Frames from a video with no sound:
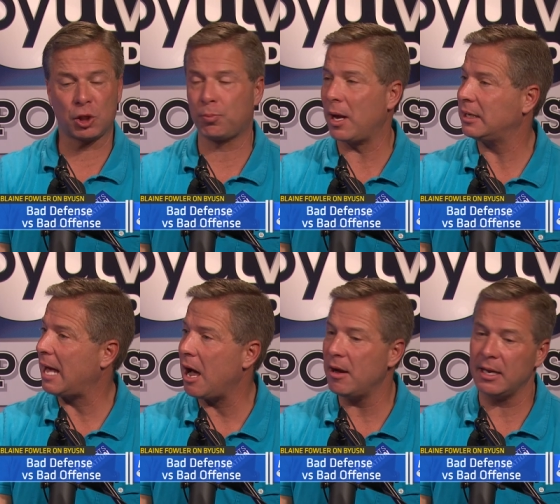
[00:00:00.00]
spread it
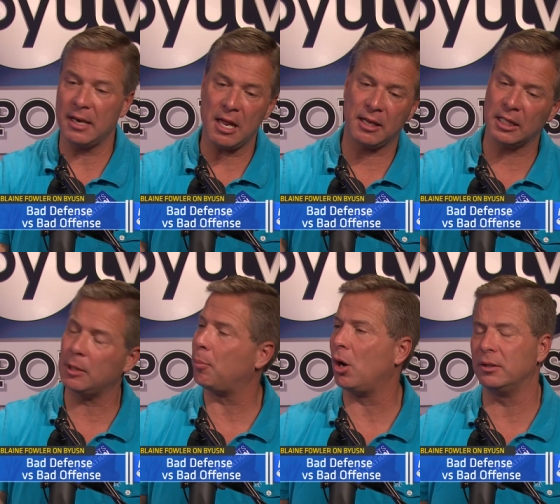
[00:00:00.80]
out and they get the
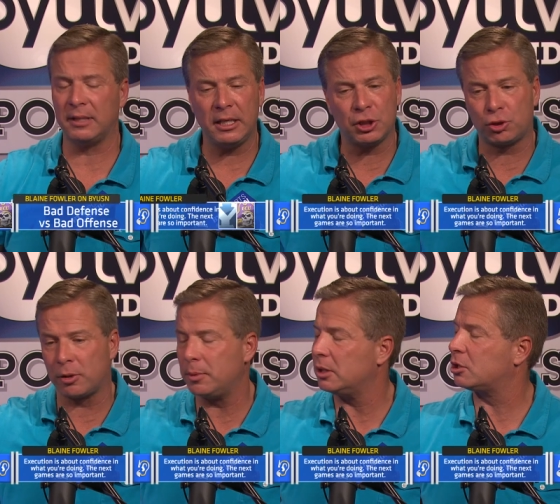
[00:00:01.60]
ball and they
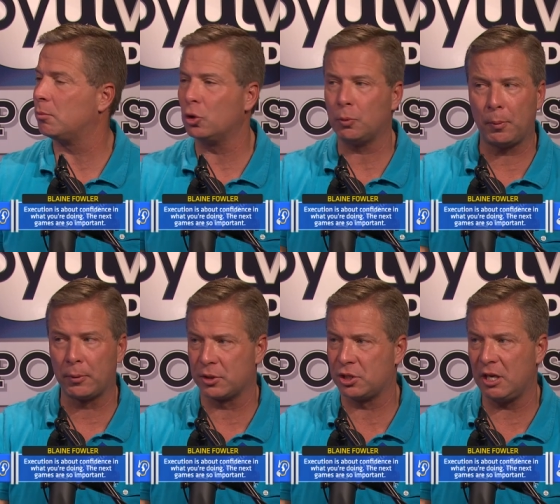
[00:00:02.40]
distribute it to multiple
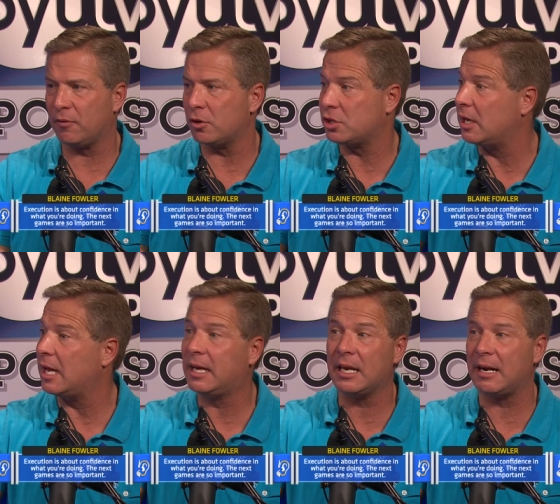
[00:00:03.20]
receivers and they
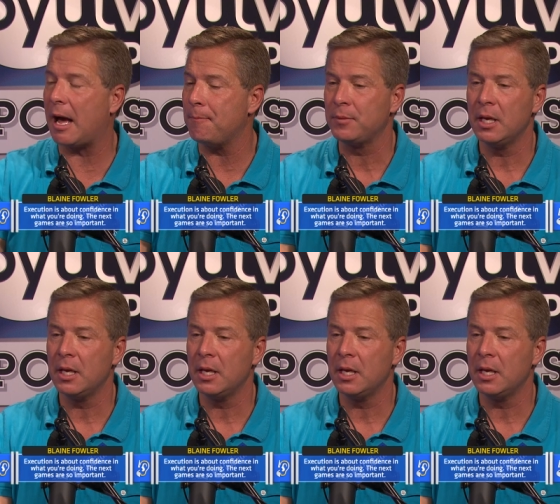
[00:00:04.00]
get it out.